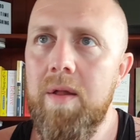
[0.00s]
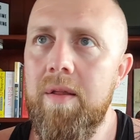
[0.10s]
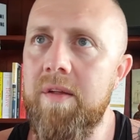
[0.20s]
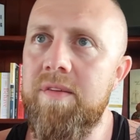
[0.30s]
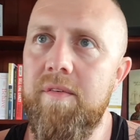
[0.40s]

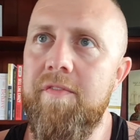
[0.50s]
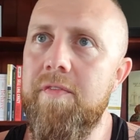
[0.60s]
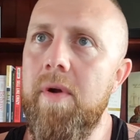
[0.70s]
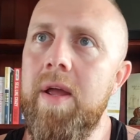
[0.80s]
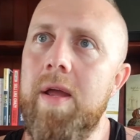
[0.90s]
There's
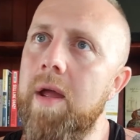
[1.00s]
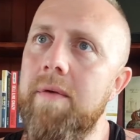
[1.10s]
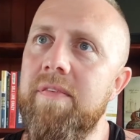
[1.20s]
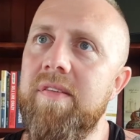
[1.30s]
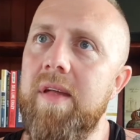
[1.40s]
free
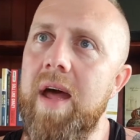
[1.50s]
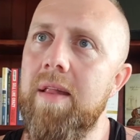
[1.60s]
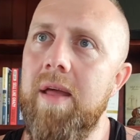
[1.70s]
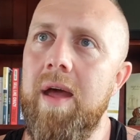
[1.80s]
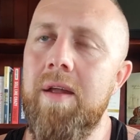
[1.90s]
gifts
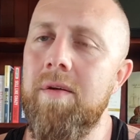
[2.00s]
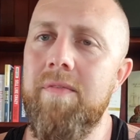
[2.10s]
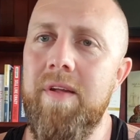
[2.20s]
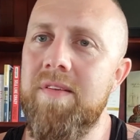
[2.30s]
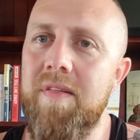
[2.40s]
at the end of
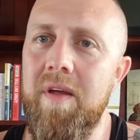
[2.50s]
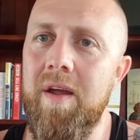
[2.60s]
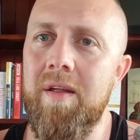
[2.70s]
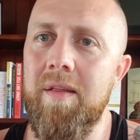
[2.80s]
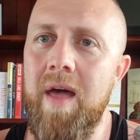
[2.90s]
this
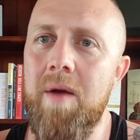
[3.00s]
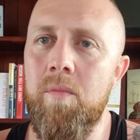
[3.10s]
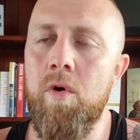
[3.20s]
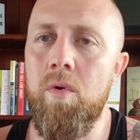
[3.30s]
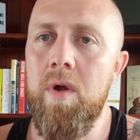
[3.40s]
thing that
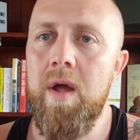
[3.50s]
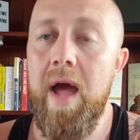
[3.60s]
will